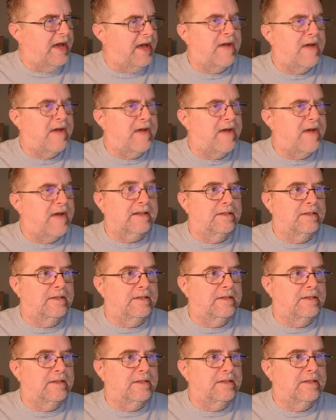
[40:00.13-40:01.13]
the playback.
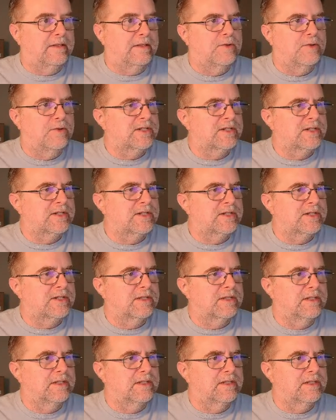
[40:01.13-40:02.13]
So if
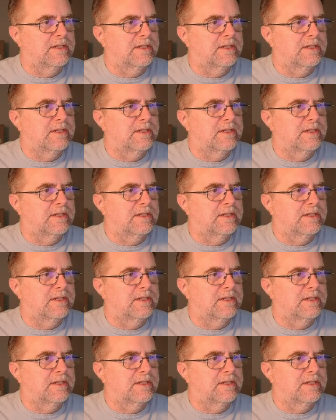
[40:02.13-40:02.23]
you